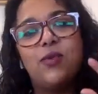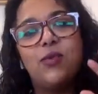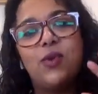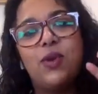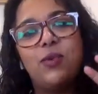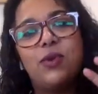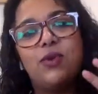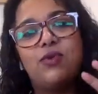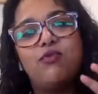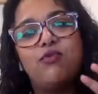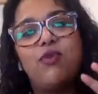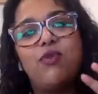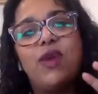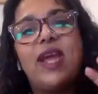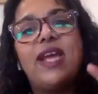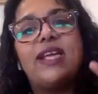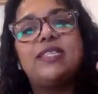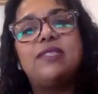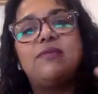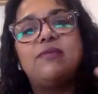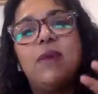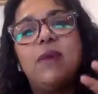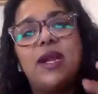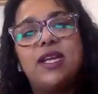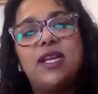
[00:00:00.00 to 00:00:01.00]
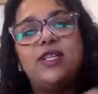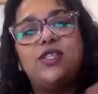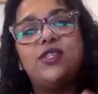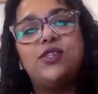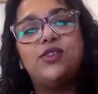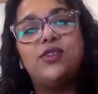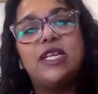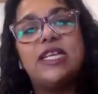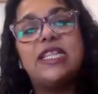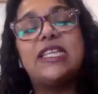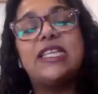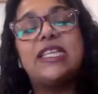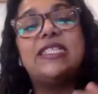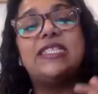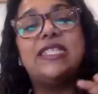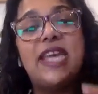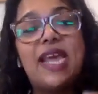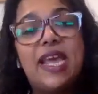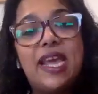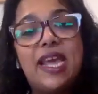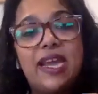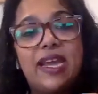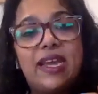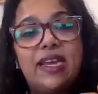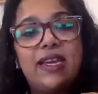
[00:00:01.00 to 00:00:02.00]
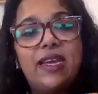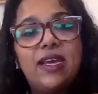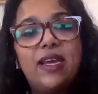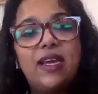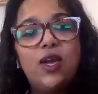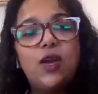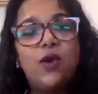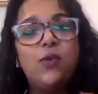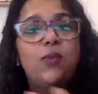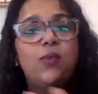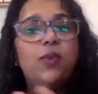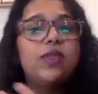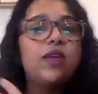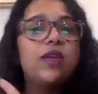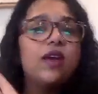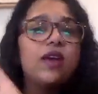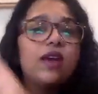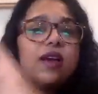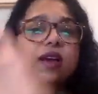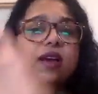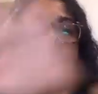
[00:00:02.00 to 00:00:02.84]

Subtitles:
we would raise money during the day with